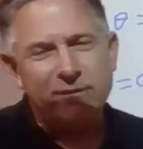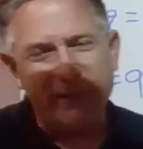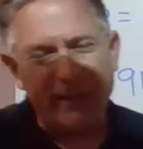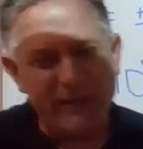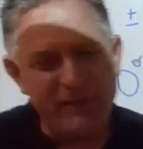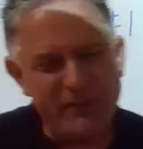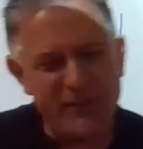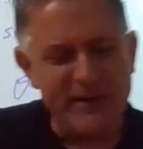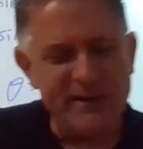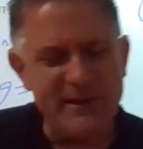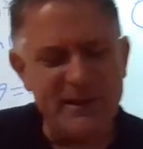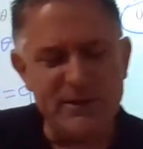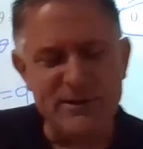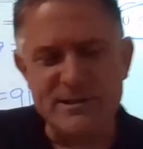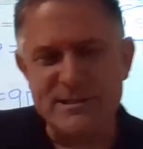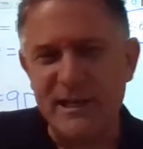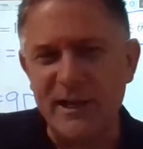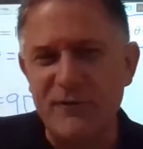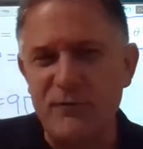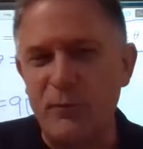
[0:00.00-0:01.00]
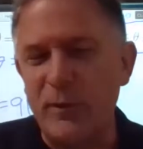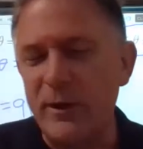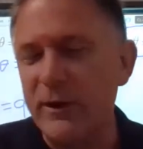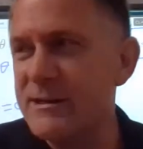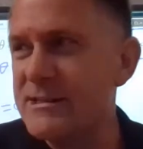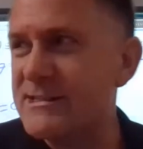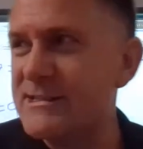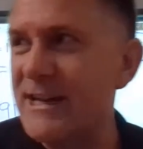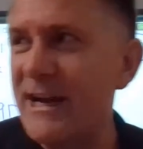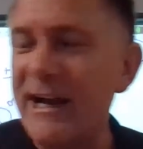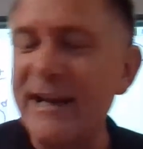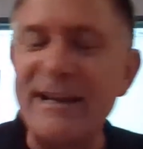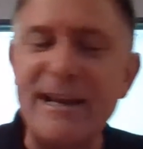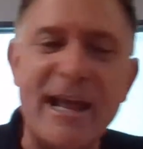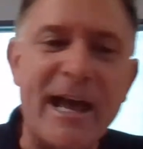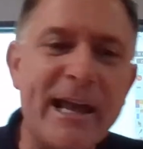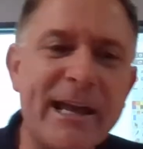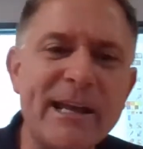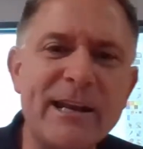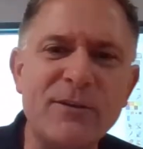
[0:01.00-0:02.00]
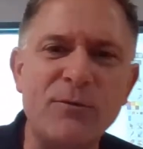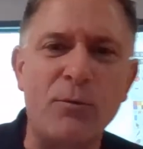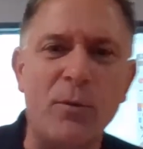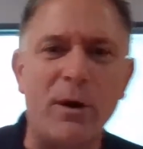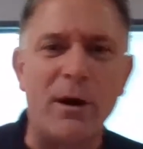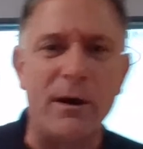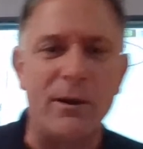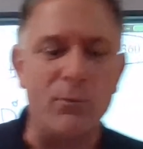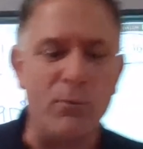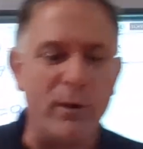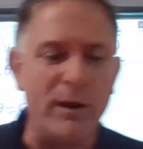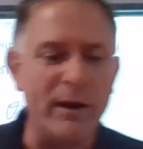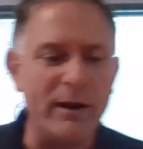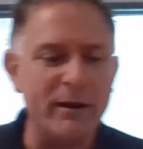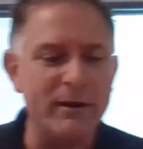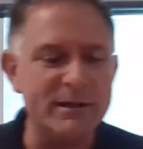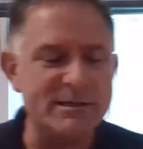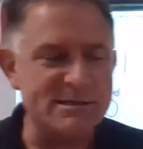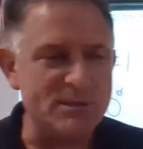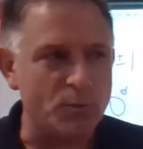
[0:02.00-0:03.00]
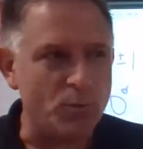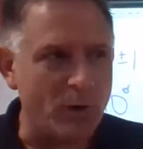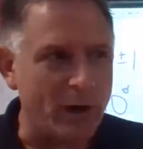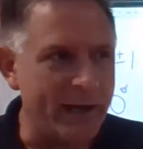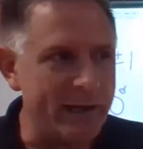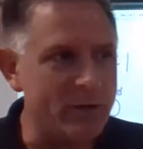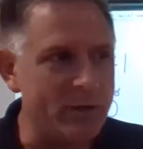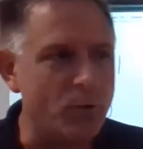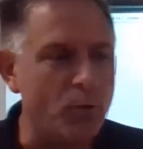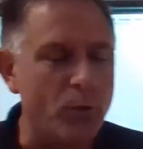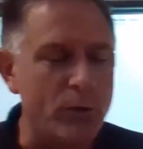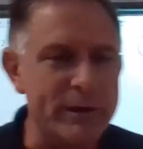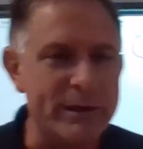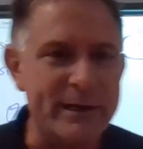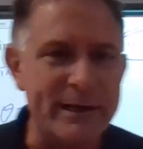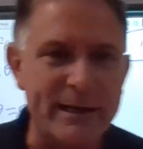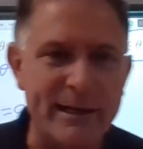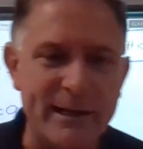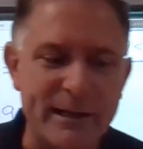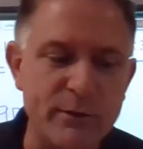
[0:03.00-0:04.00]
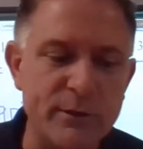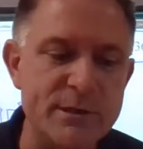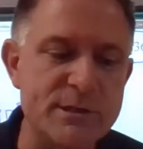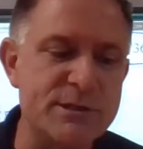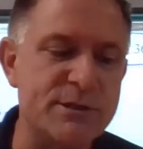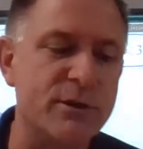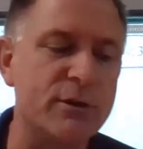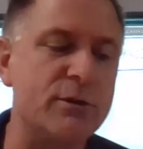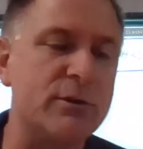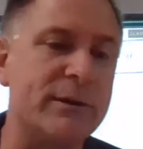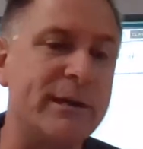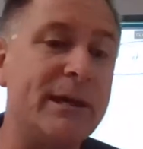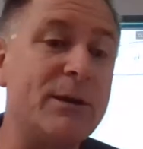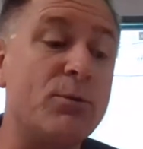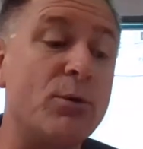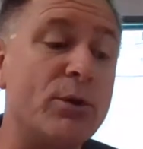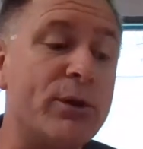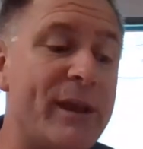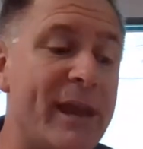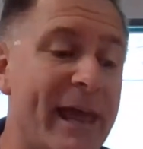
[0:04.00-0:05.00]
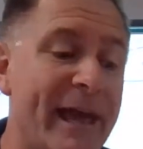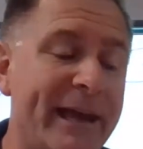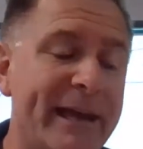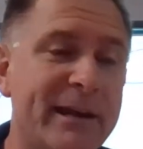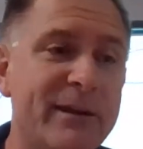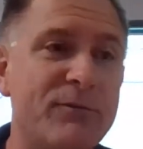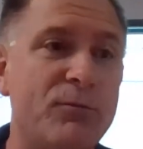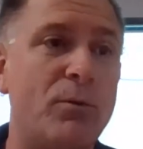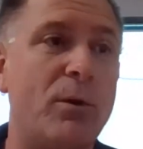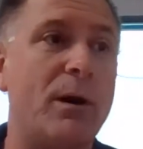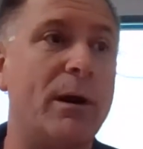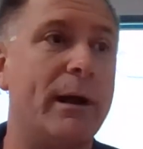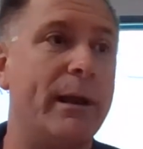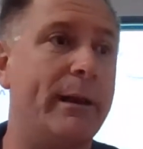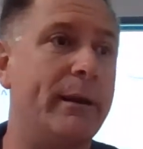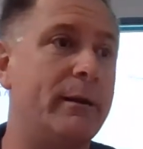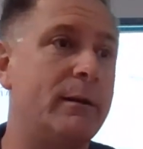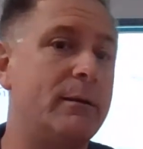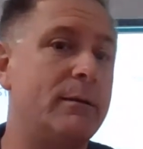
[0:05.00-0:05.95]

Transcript: Then think to yourself, where is sine negative one? Where does the y coordinate in a unit circle equal negative one?